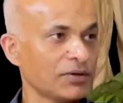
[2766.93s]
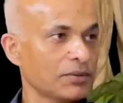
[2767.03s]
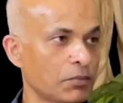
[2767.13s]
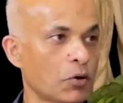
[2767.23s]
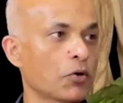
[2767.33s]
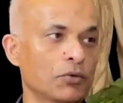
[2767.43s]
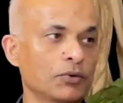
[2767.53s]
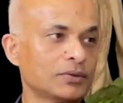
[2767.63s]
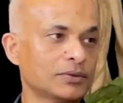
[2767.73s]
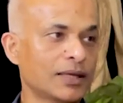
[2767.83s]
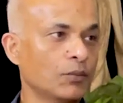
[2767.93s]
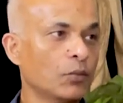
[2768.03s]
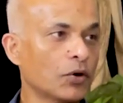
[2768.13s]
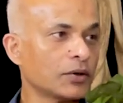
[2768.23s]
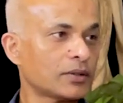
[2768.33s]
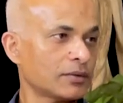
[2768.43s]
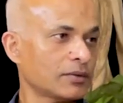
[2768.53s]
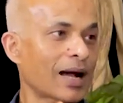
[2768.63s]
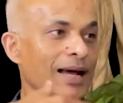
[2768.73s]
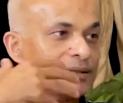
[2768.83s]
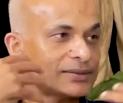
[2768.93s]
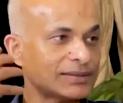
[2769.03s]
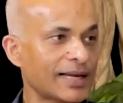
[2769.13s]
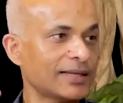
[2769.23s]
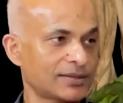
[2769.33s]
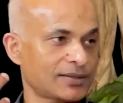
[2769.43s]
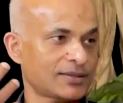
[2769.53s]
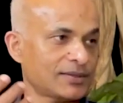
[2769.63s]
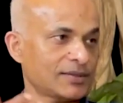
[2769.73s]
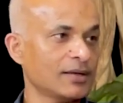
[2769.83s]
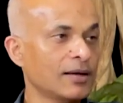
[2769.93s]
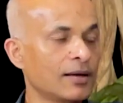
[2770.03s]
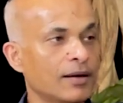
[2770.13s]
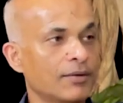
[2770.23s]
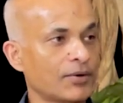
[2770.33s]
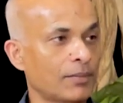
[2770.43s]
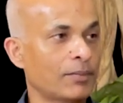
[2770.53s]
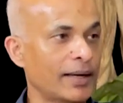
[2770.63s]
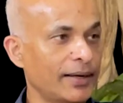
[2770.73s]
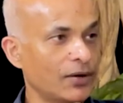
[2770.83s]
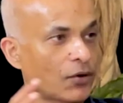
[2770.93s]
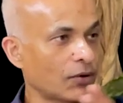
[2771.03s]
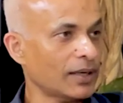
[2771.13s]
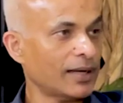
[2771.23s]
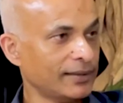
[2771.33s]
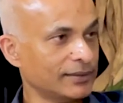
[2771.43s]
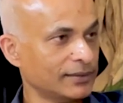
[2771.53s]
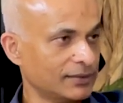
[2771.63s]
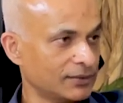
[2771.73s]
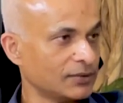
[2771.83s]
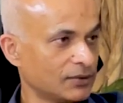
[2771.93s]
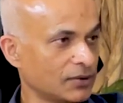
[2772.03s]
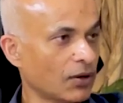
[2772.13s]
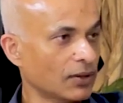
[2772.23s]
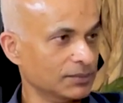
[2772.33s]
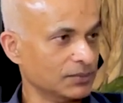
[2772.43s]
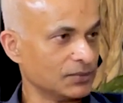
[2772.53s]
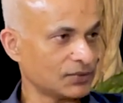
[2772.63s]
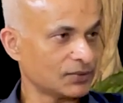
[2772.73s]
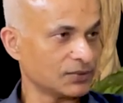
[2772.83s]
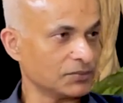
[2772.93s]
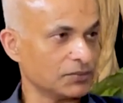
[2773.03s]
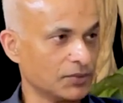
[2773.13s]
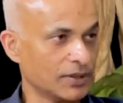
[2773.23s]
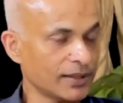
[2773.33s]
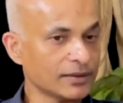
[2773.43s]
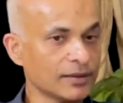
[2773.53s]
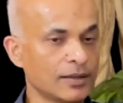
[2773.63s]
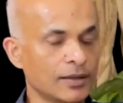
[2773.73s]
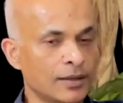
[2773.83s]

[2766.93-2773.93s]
even more than what I sense from my online columns, right?